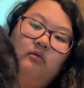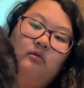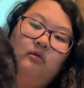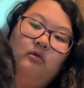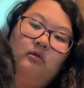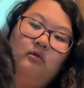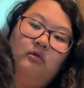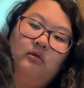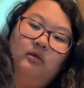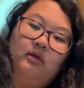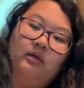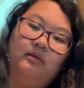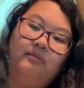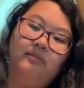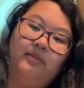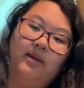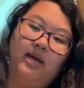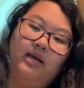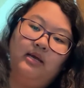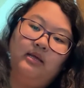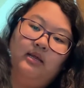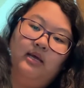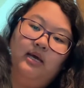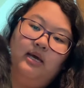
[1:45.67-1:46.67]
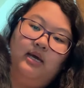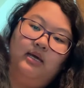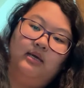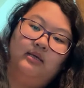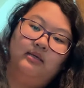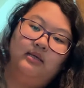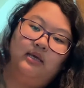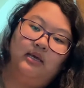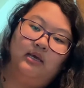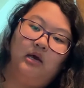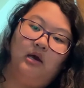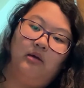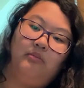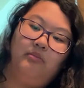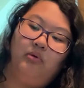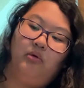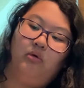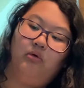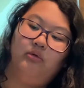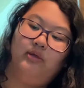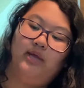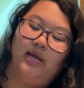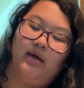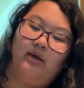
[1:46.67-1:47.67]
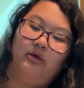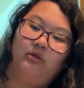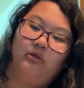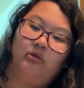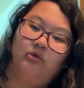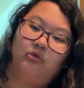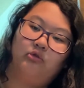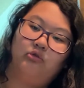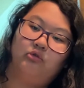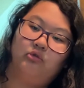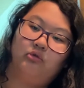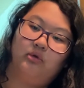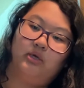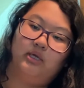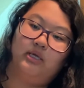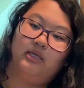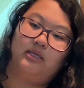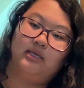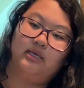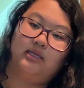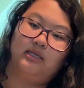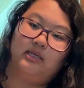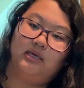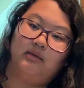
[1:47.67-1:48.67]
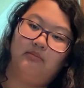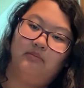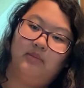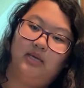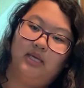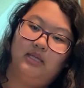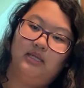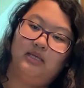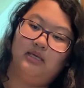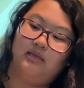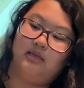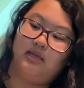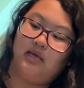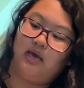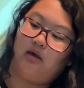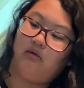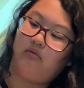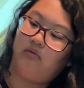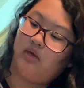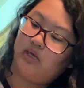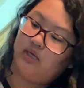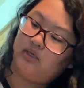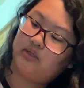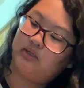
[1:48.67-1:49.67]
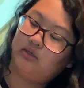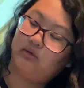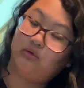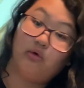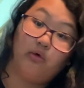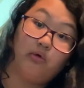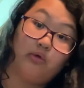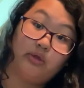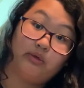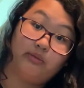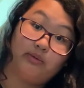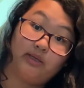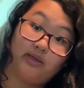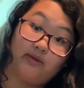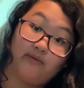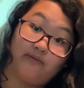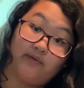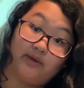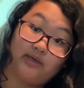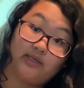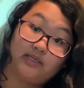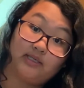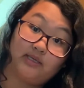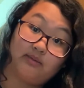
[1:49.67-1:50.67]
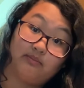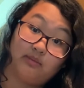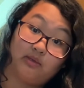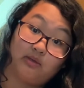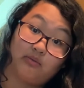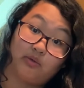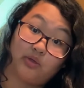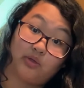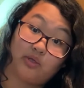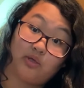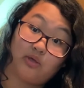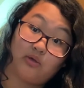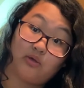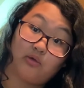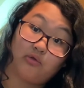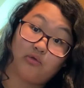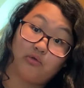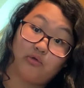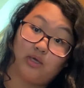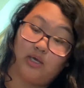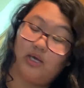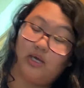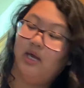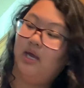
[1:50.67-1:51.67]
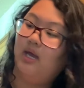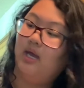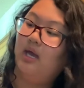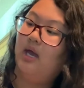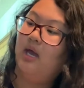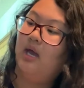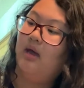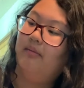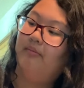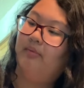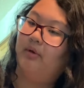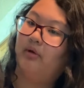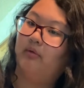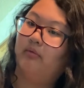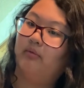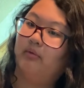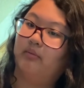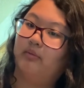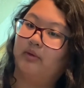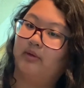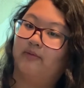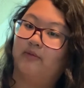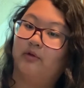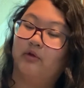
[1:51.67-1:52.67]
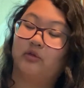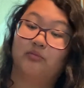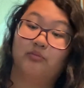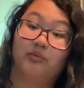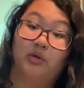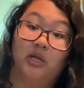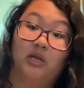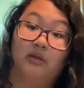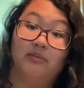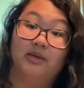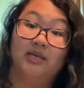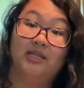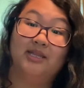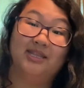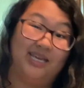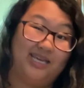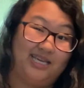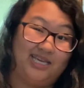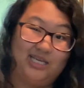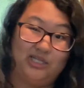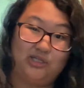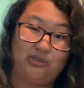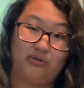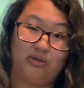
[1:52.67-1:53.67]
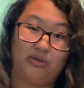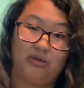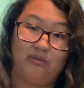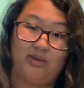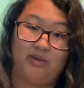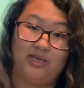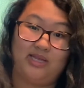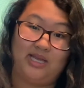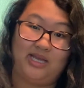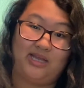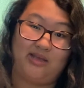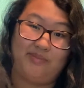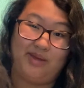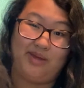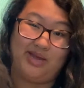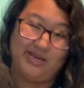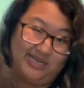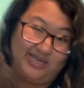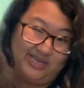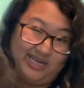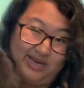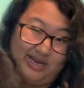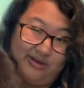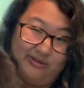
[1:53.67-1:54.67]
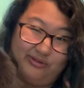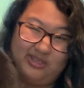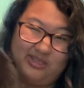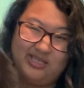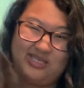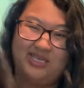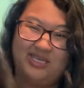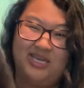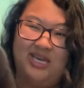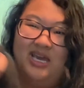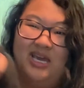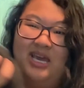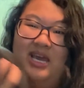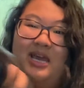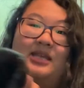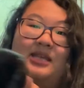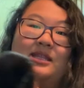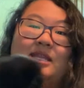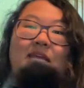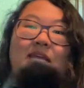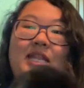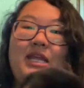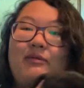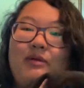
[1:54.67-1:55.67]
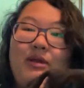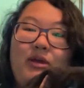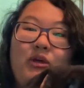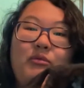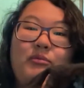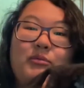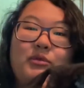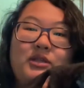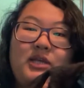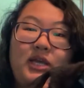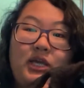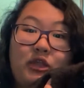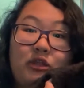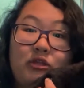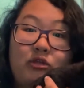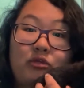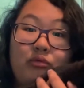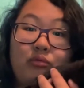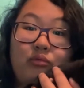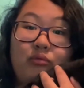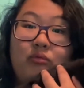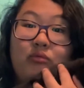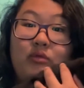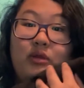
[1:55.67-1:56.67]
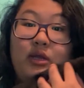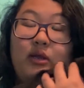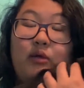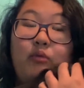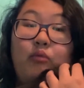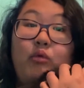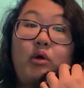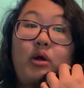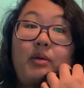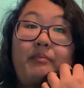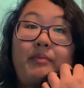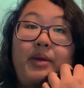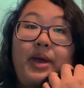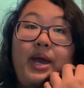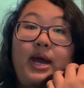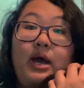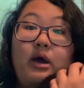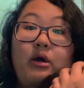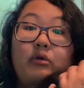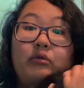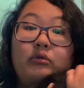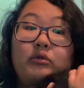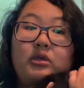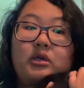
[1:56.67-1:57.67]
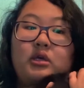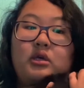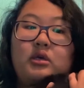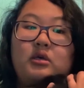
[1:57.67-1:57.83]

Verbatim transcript: his back legs, they got pulled out of their joints and they mended that way. So the only way to fix them is with surgery. But when we first brought them in, they each only weighed like about an ounce. Now they weigh almost like like one pound